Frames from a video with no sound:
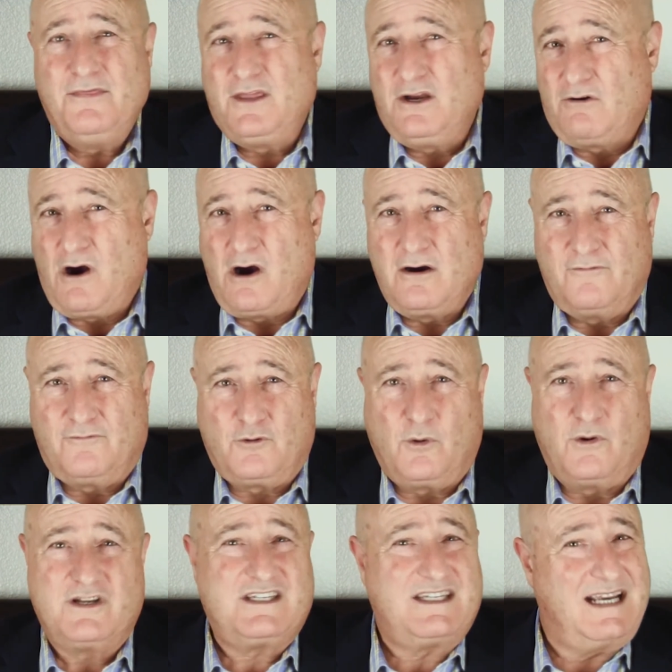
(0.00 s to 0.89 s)
There are, of
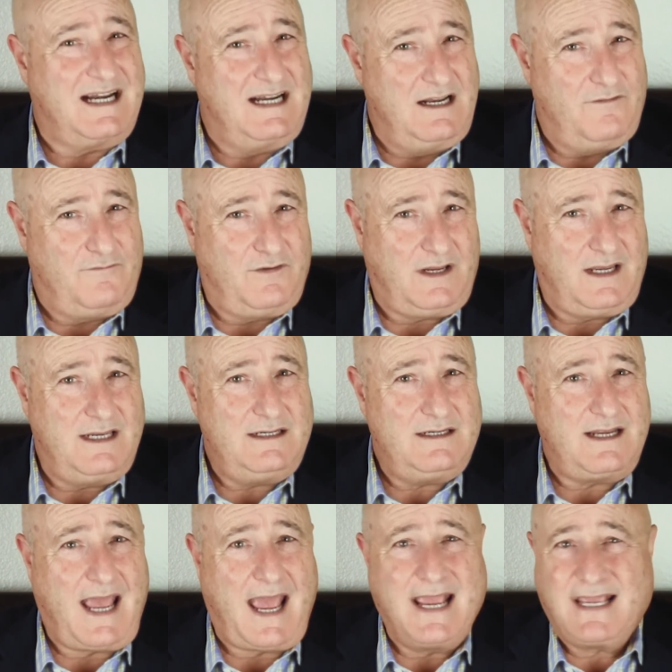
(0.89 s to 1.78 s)
course,
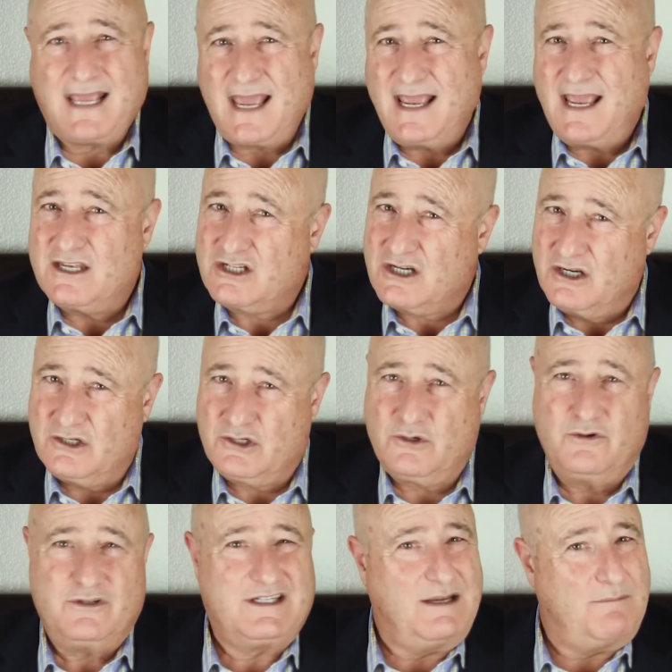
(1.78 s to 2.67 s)
significant AKS
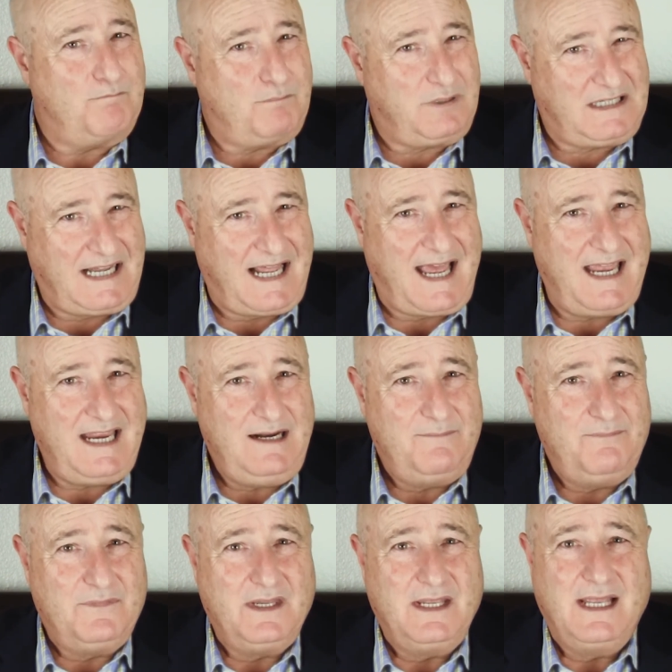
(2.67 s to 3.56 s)
concerns at
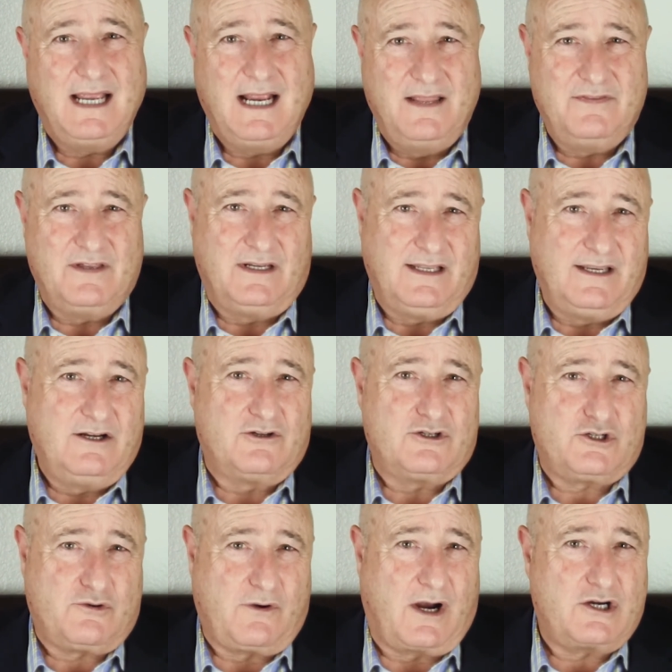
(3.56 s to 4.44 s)
play in the
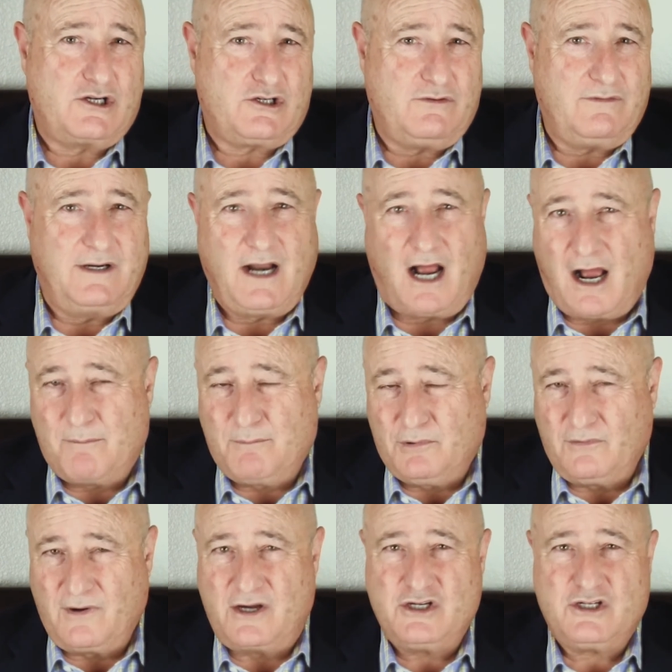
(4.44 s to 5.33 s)
legal structure and
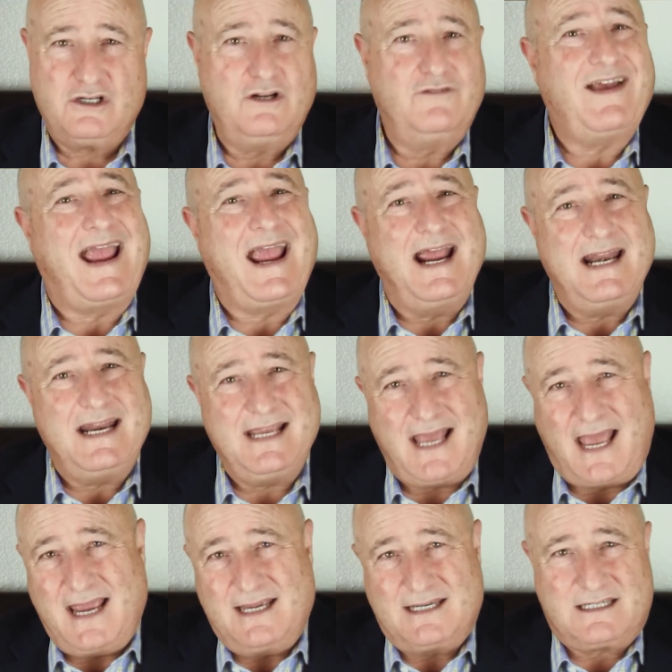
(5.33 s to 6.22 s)
operation of
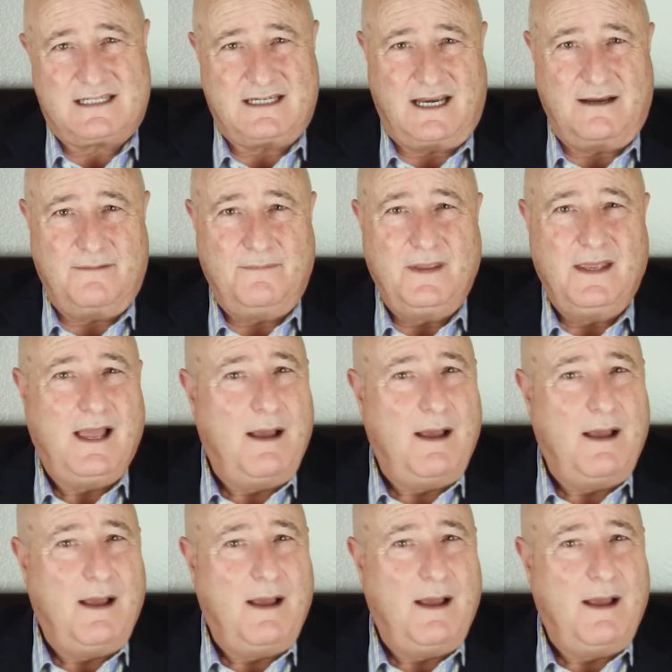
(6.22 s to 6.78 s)
any ASC.